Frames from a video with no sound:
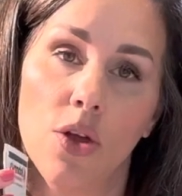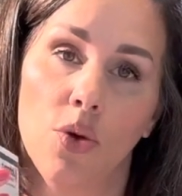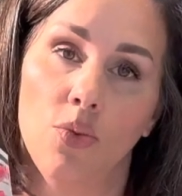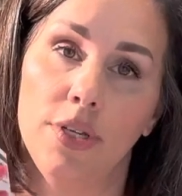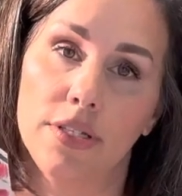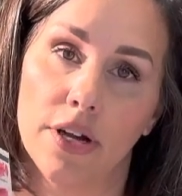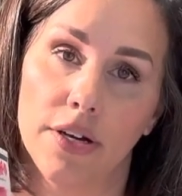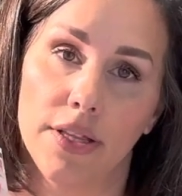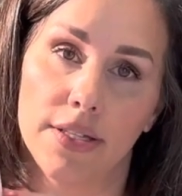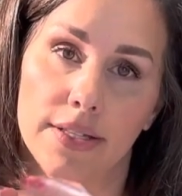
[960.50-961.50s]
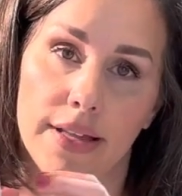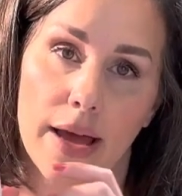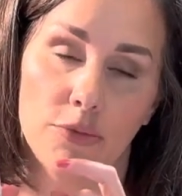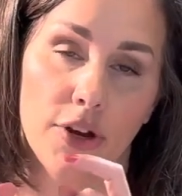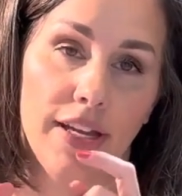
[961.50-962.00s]
We started the
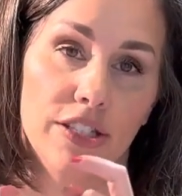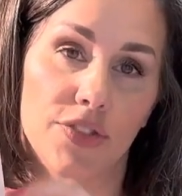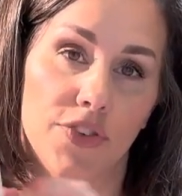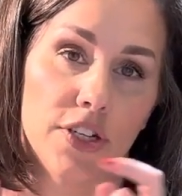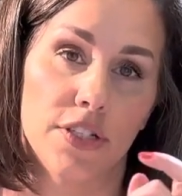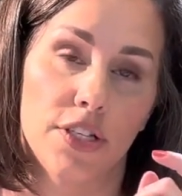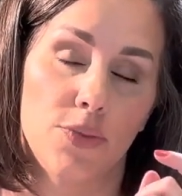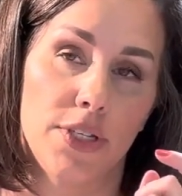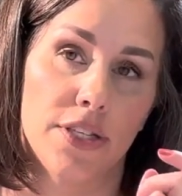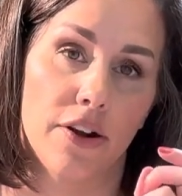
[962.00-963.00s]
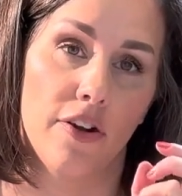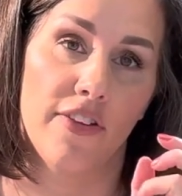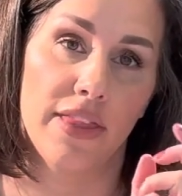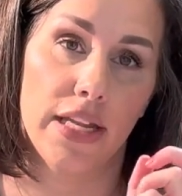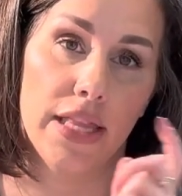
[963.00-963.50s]
Snapdragons first and we
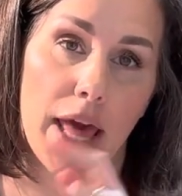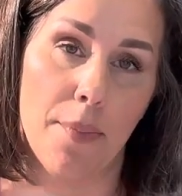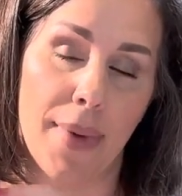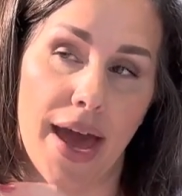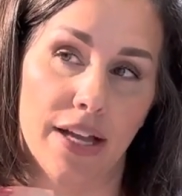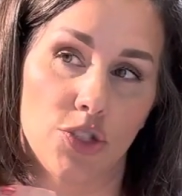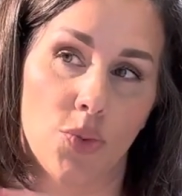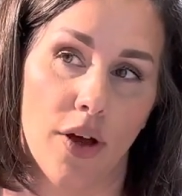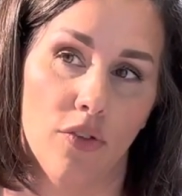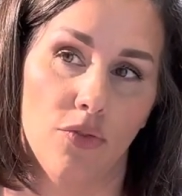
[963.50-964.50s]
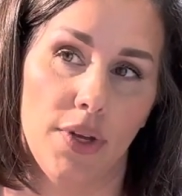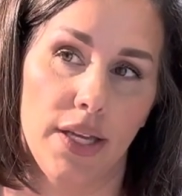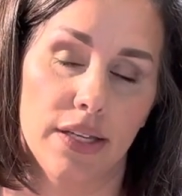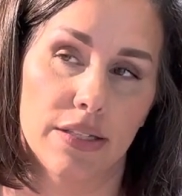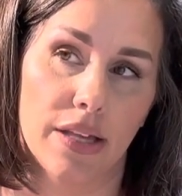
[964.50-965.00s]
started them at 12
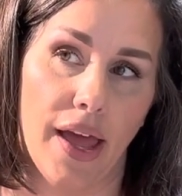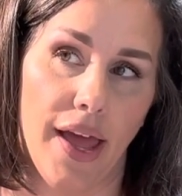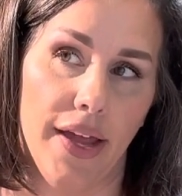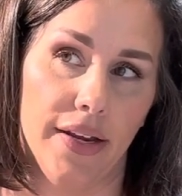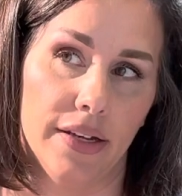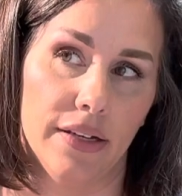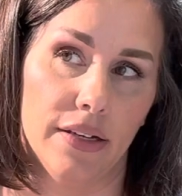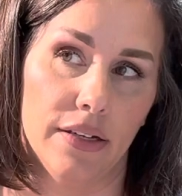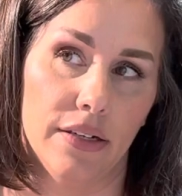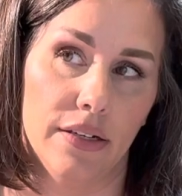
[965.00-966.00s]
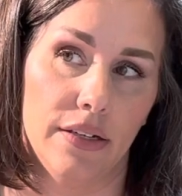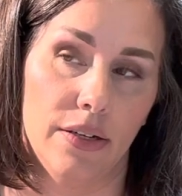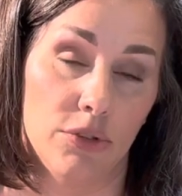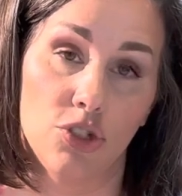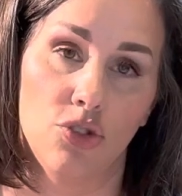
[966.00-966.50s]
weeks and
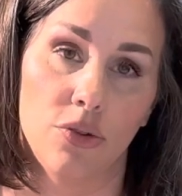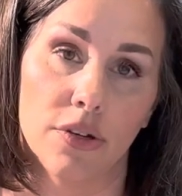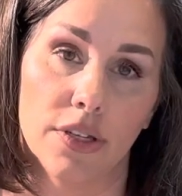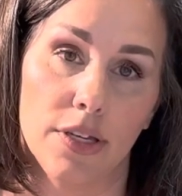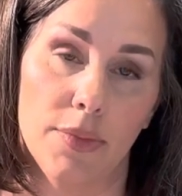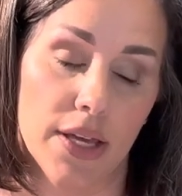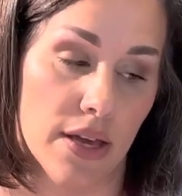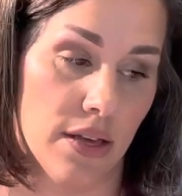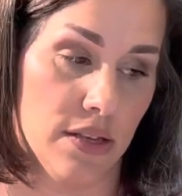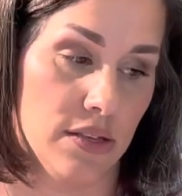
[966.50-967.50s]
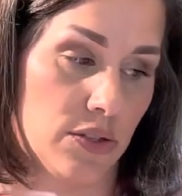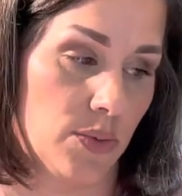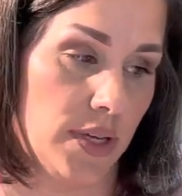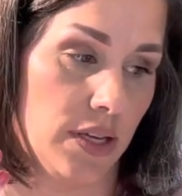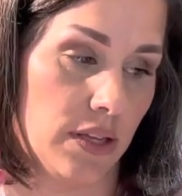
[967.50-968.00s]
it was too early because
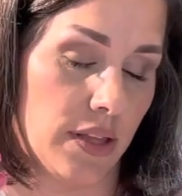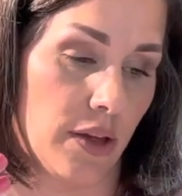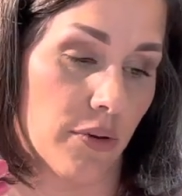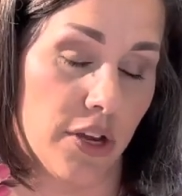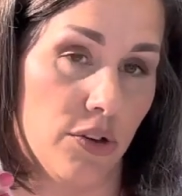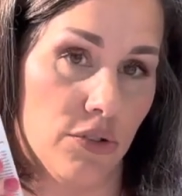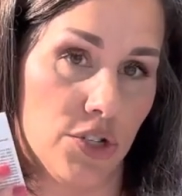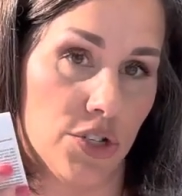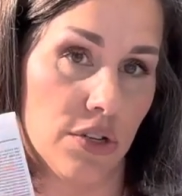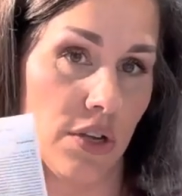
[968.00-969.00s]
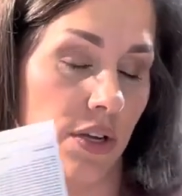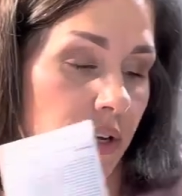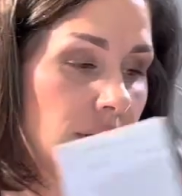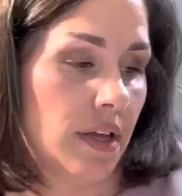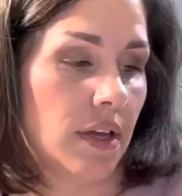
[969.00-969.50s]
they were huge.
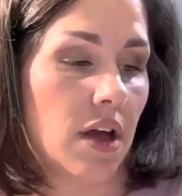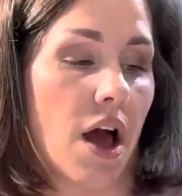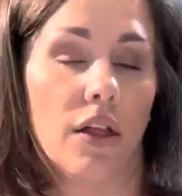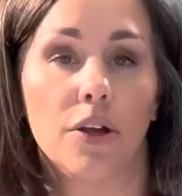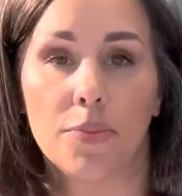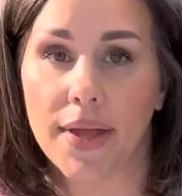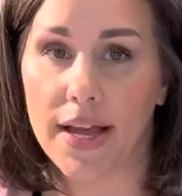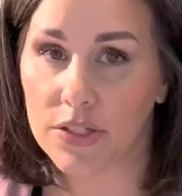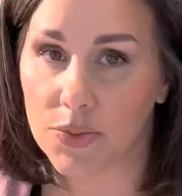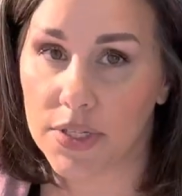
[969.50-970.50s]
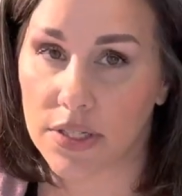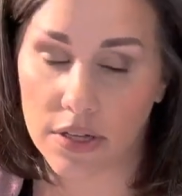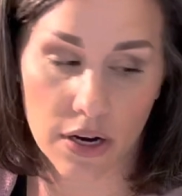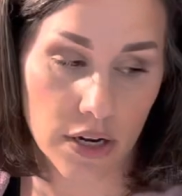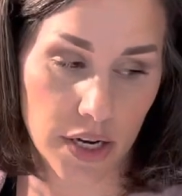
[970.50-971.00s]
All our plants we
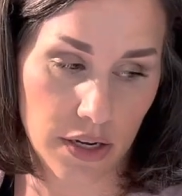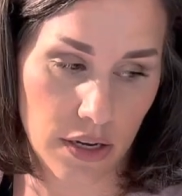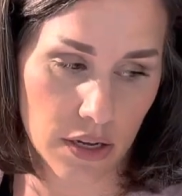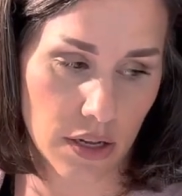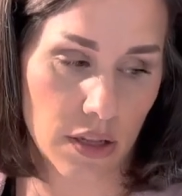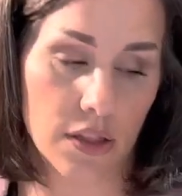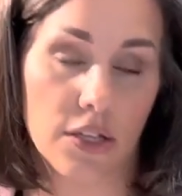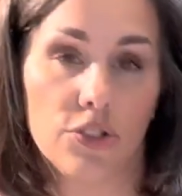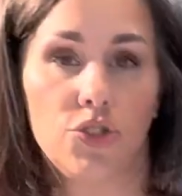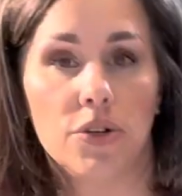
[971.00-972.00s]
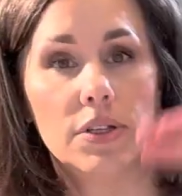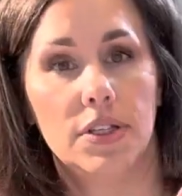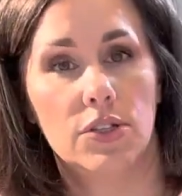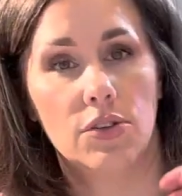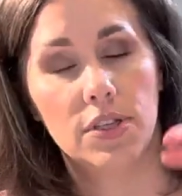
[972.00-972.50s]
started a little too
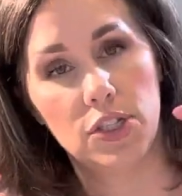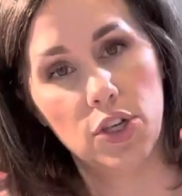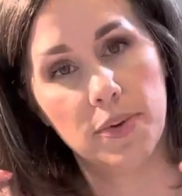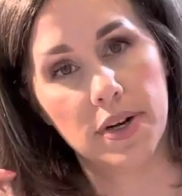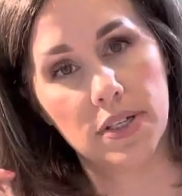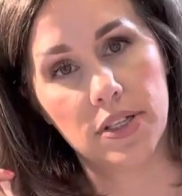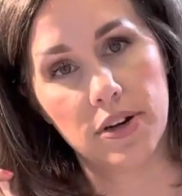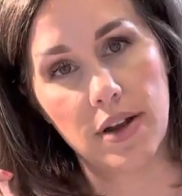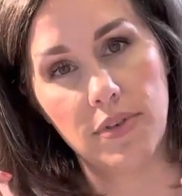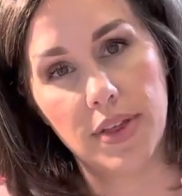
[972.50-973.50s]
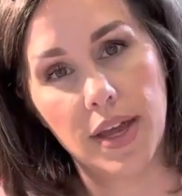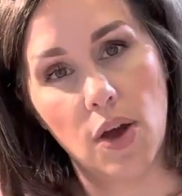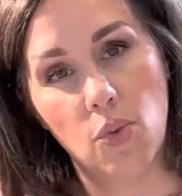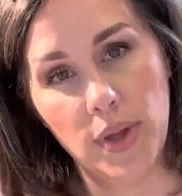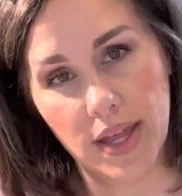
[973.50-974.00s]
early. So this year we're going to start everything
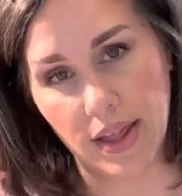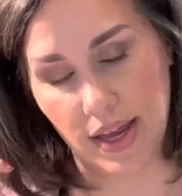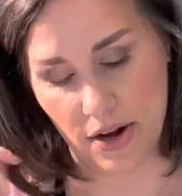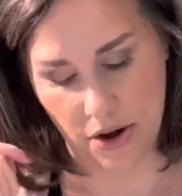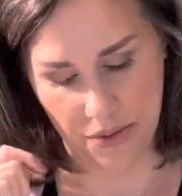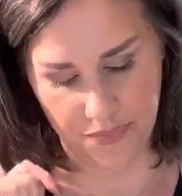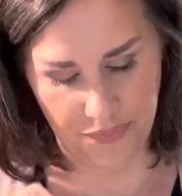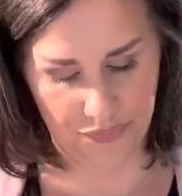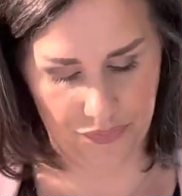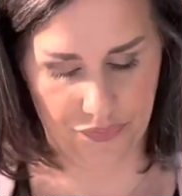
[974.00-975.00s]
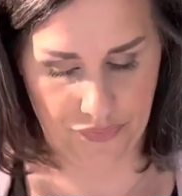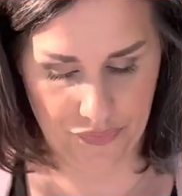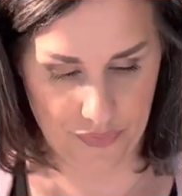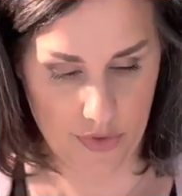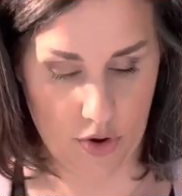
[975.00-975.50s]
a week later.
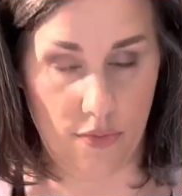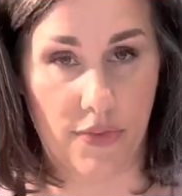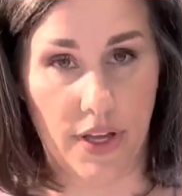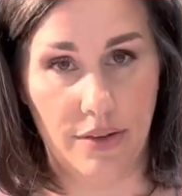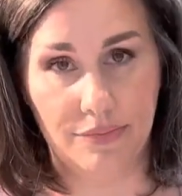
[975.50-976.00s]
Hopefully.